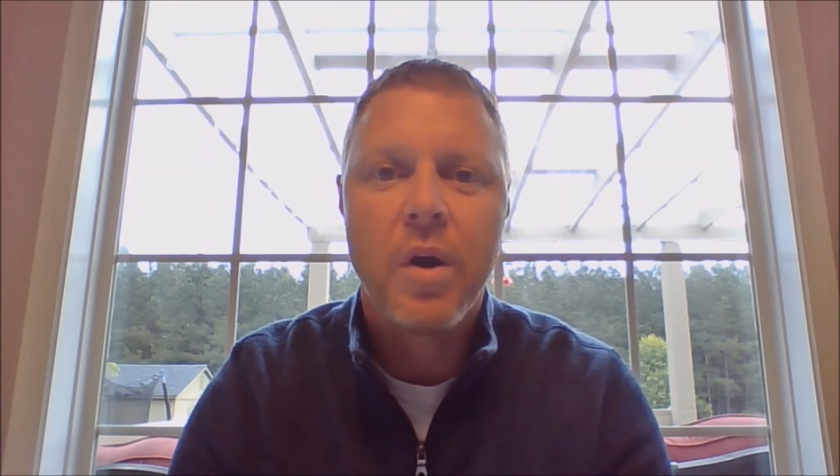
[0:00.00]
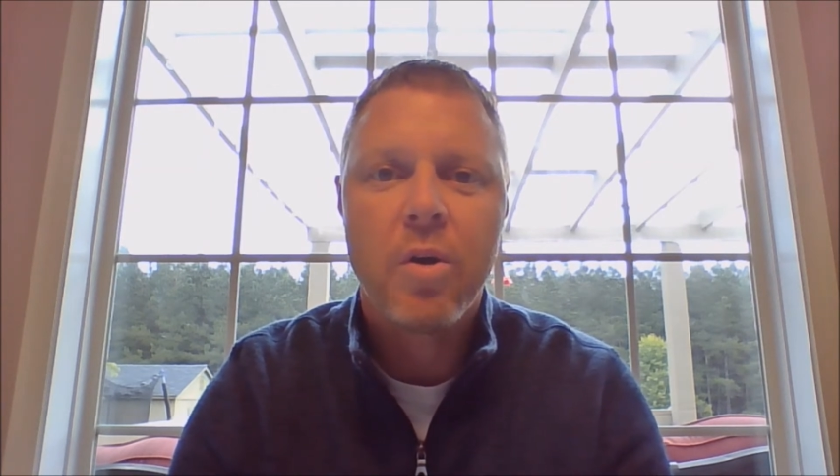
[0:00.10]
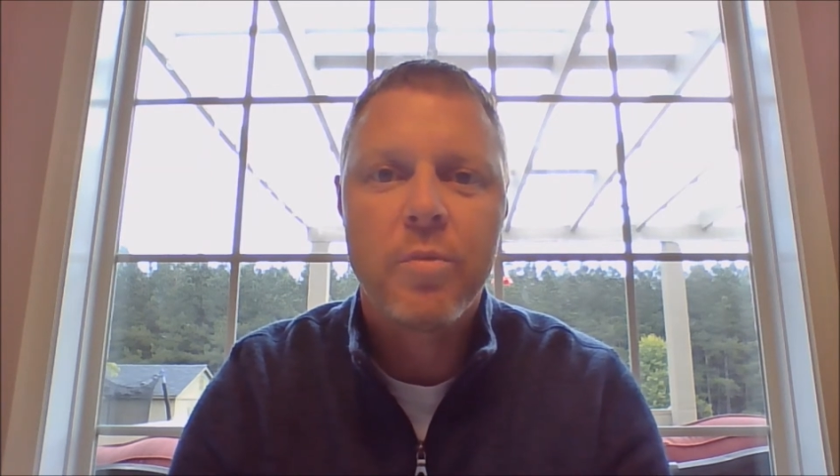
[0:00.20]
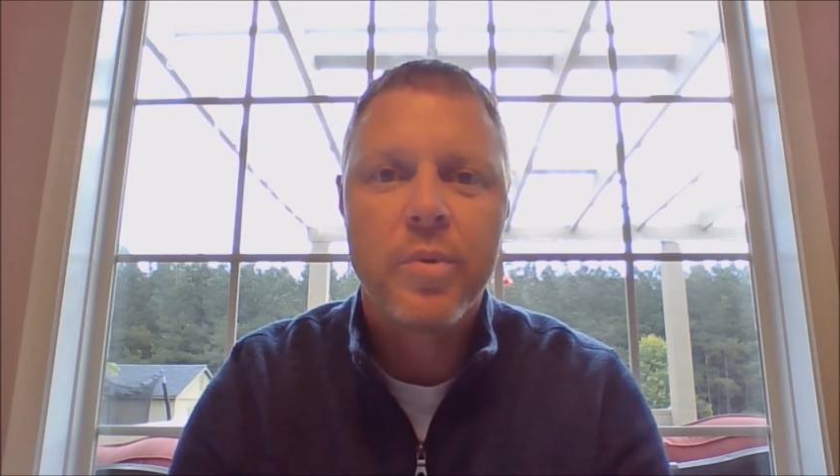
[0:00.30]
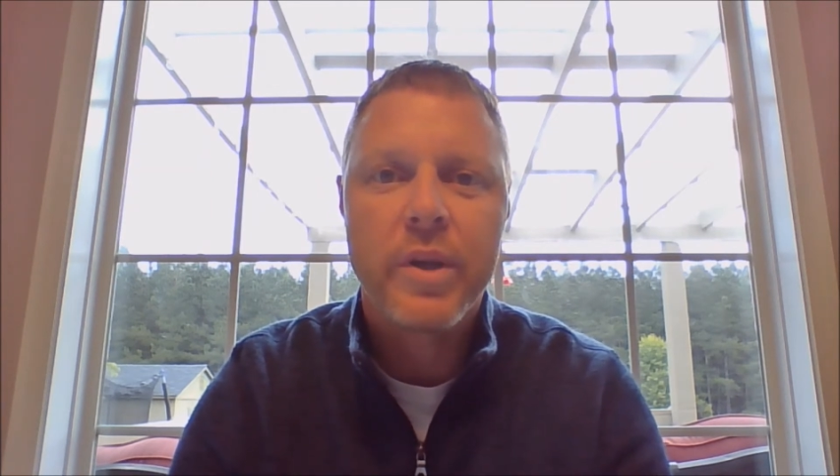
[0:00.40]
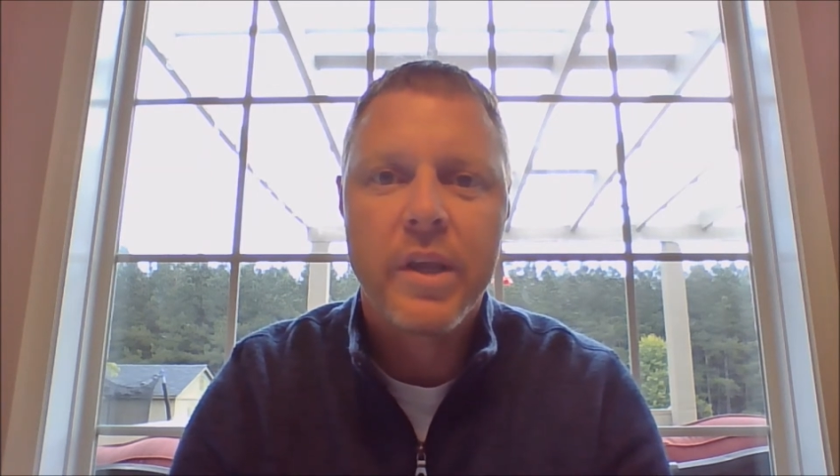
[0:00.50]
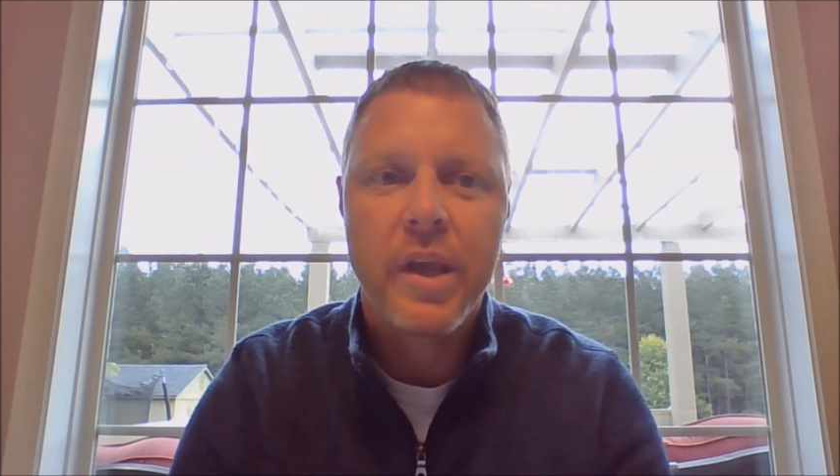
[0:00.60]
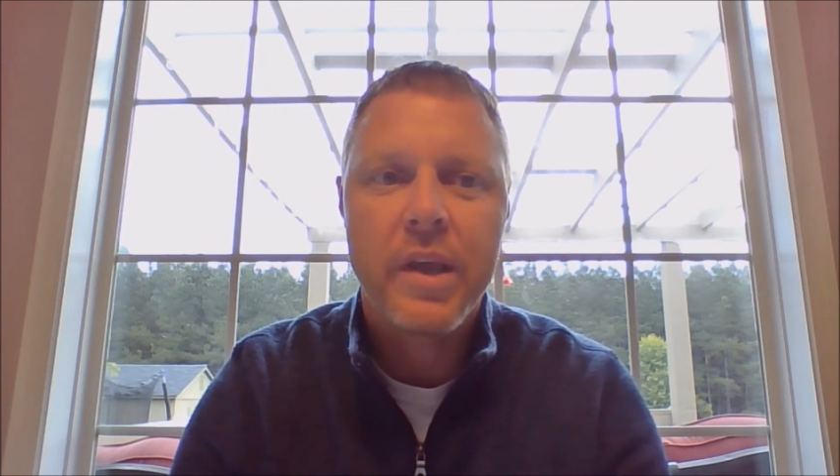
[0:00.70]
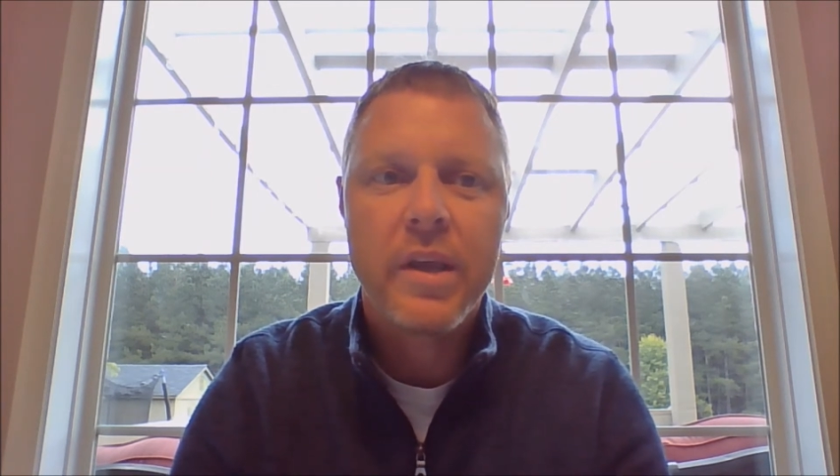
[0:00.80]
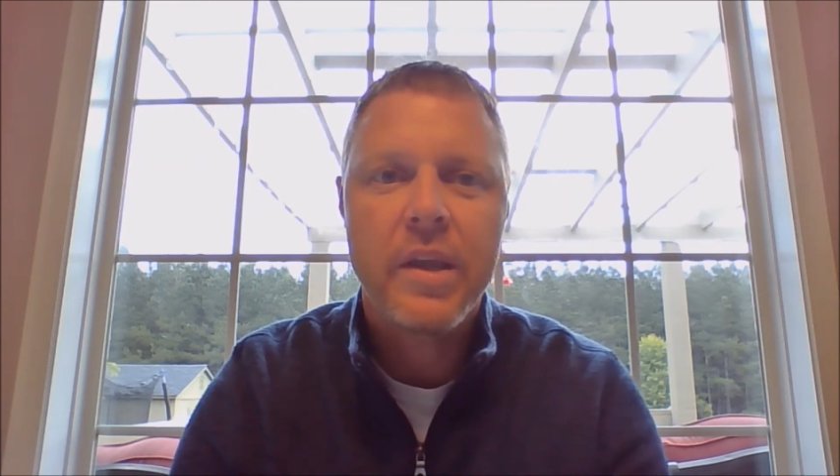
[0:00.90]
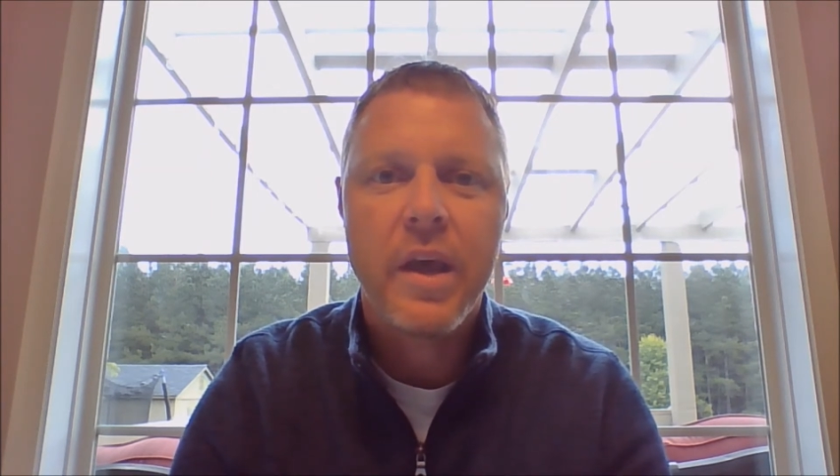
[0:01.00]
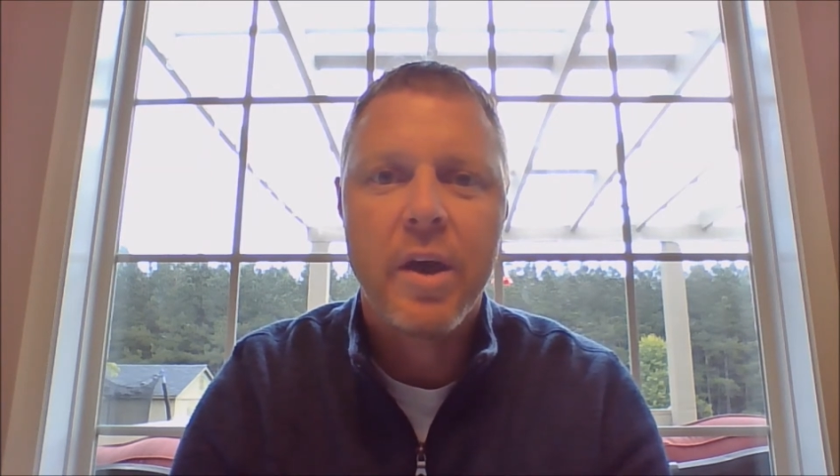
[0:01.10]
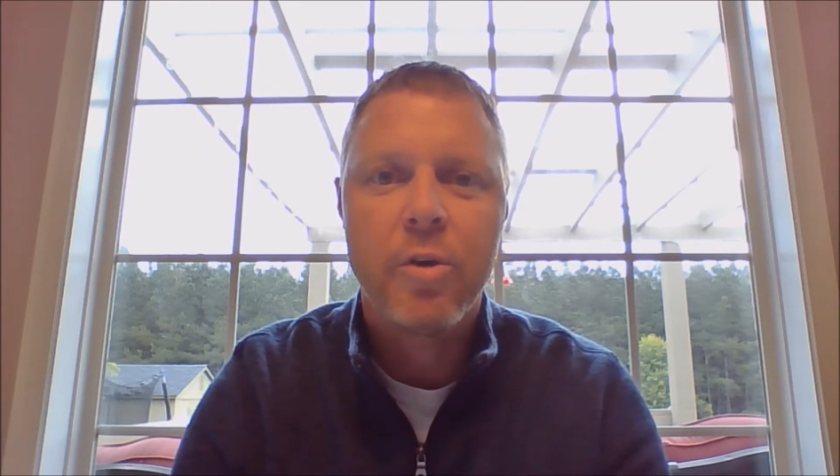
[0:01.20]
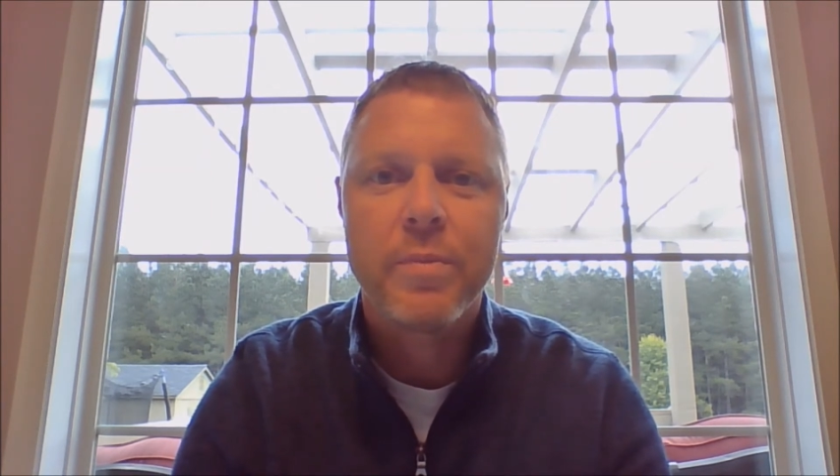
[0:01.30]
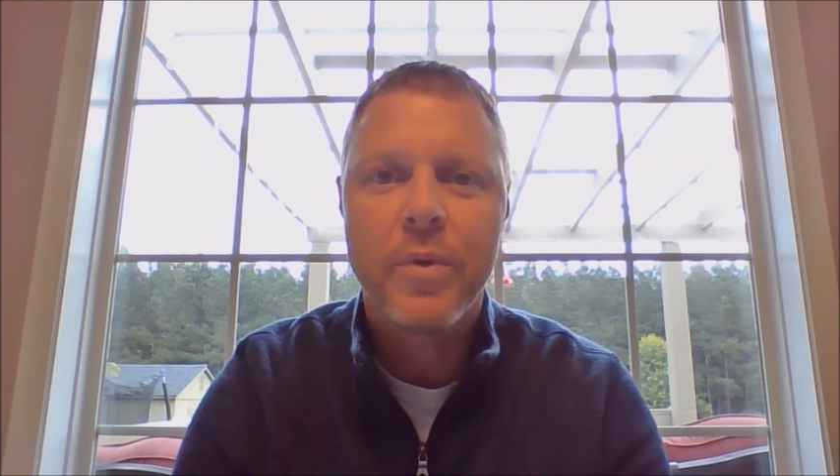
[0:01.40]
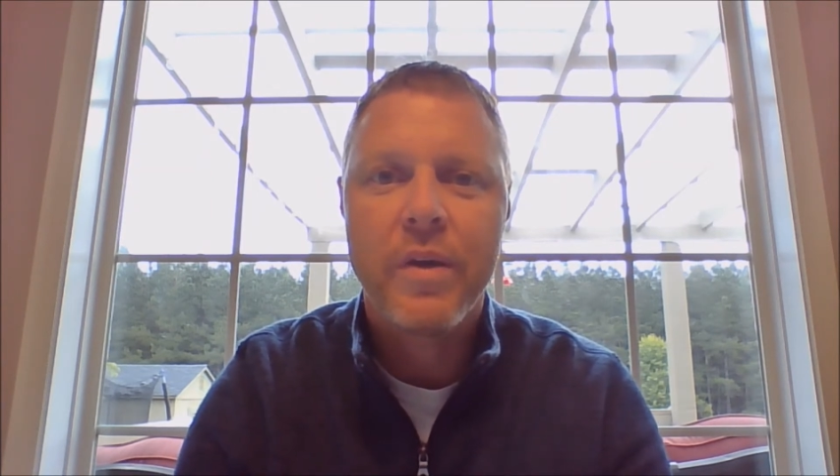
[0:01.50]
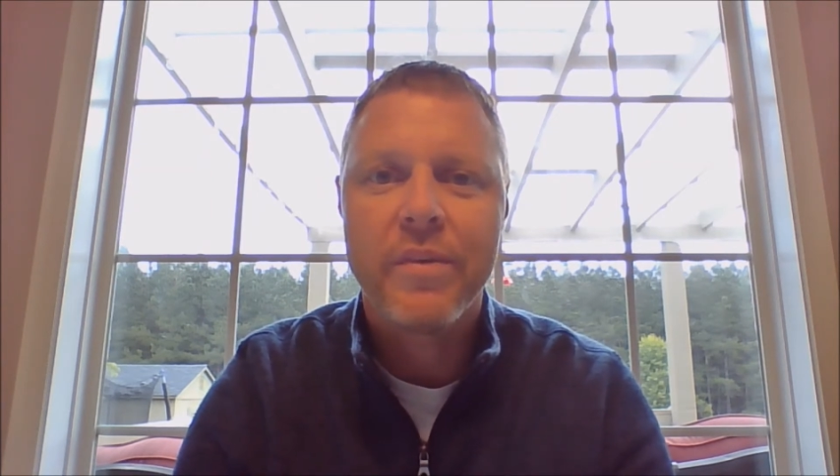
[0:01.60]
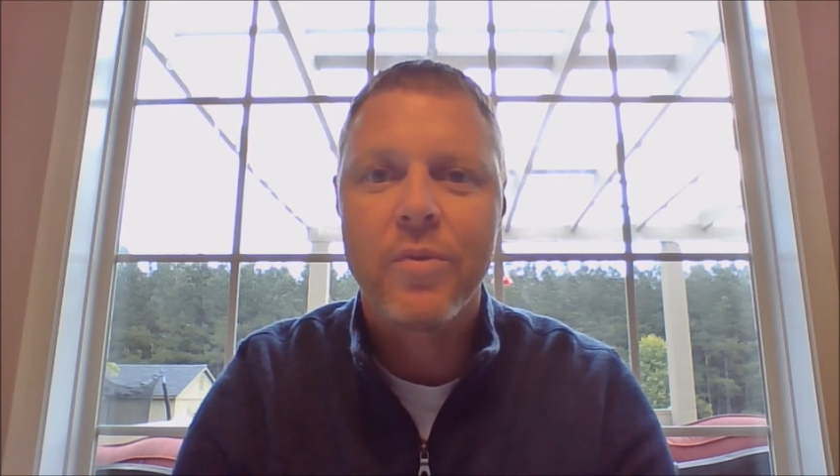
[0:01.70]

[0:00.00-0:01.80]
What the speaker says: Aubrey Gay. I hope you have a